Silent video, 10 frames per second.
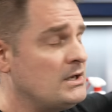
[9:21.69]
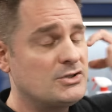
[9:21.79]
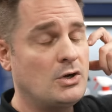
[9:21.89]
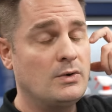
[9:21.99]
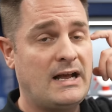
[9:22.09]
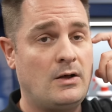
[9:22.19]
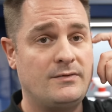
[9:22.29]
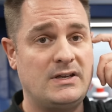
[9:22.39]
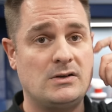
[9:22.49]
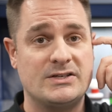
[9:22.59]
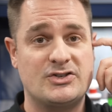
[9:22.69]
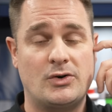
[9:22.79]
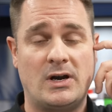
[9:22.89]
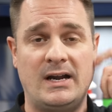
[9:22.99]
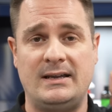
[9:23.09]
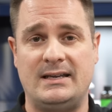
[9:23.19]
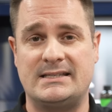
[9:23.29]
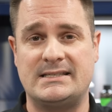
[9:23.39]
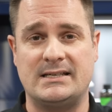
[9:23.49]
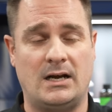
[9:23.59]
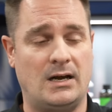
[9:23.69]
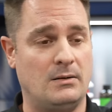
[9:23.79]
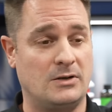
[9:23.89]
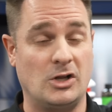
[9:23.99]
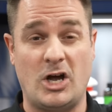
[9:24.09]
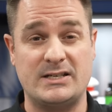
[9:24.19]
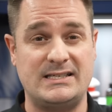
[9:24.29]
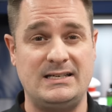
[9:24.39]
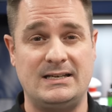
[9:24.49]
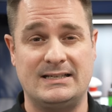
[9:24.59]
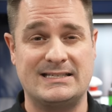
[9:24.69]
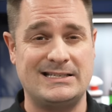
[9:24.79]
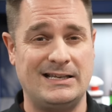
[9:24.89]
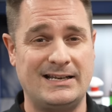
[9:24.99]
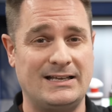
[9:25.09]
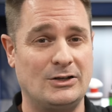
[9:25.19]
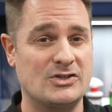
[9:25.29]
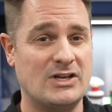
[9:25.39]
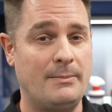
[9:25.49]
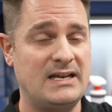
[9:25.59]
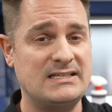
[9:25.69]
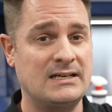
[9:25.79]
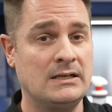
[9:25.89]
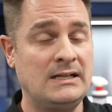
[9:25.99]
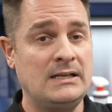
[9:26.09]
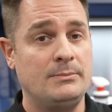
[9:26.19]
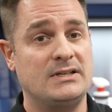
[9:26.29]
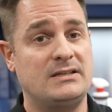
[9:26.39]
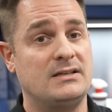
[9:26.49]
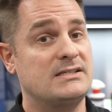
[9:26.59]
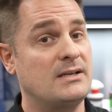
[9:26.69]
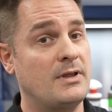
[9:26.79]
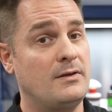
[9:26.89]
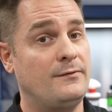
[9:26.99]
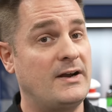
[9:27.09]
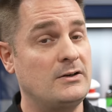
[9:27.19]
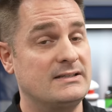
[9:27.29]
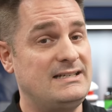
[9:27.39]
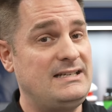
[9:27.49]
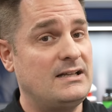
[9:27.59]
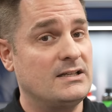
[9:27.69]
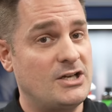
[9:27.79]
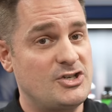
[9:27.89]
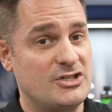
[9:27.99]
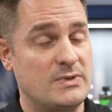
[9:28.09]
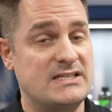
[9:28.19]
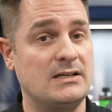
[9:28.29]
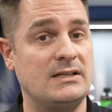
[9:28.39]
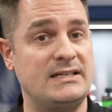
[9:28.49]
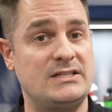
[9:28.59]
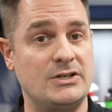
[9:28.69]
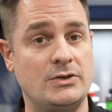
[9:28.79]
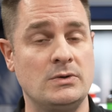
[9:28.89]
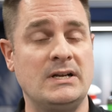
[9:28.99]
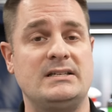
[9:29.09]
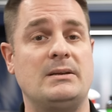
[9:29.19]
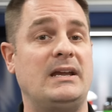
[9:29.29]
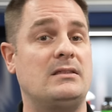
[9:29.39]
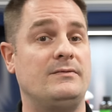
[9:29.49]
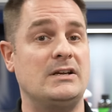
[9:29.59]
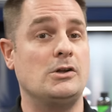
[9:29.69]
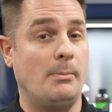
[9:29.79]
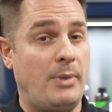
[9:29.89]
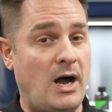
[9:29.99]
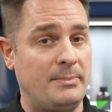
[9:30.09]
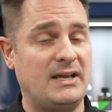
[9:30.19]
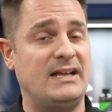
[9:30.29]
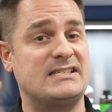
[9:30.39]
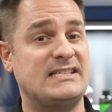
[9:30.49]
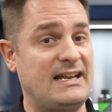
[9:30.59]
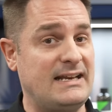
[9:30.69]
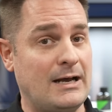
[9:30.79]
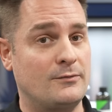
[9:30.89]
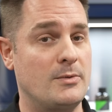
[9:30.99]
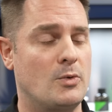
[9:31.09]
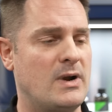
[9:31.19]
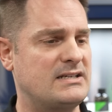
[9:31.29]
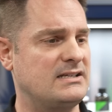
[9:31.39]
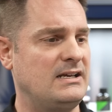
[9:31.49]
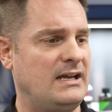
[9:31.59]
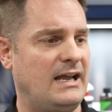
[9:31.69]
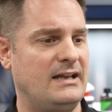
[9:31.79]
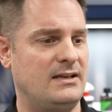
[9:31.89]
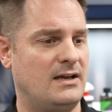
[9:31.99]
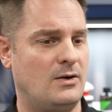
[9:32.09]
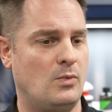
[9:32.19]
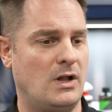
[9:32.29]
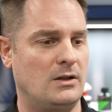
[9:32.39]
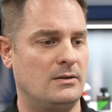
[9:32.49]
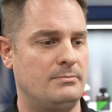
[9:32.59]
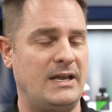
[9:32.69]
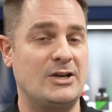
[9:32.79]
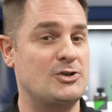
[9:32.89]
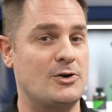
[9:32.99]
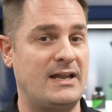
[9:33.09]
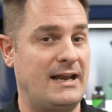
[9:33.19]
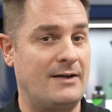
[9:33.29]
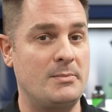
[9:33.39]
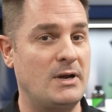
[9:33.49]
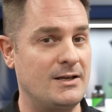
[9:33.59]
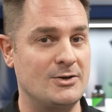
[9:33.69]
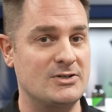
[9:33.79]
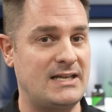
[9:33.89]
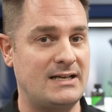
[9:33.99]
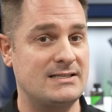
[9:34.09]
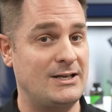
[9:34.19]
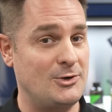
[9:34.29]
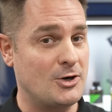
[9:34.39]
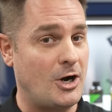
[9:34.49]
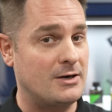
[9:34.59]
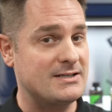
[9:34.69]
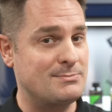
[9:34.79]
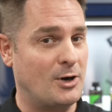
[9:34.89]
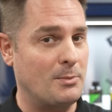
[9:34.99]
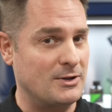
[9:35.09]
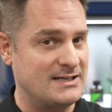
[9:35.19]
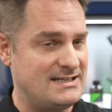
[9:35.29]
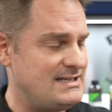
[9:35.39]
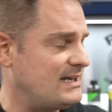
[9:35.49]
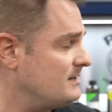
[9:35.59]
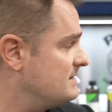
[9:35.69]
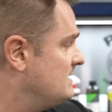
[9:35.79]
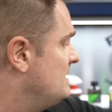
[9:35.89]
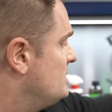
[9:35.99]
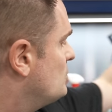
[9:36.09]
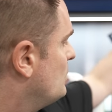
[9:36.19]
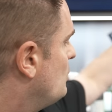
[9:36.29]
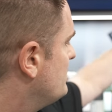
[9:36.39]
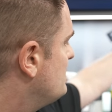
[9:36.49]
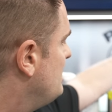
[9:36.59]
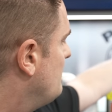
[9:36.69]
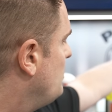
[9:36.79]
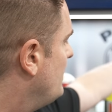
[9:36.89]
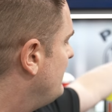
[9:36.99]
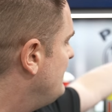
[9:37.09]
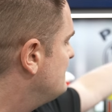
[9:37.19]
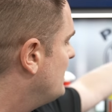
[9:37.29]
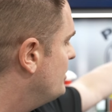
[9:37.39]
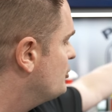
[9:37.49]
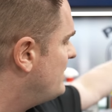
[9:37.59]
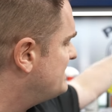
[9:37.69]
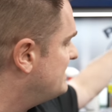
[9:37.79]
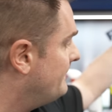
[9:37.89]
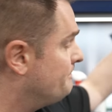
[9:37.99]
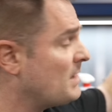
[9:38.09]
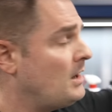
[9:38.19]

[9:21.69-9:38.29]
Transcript: So now the vehicle is dry, it's glossy, it's slick, it looks amazing, but some of the final detail touches we still need to do to make the vehicle pop and stand out from the rest, and we'll make sure that everybody understands that your car is properly detailed. So we're going to be applying a tire dressing.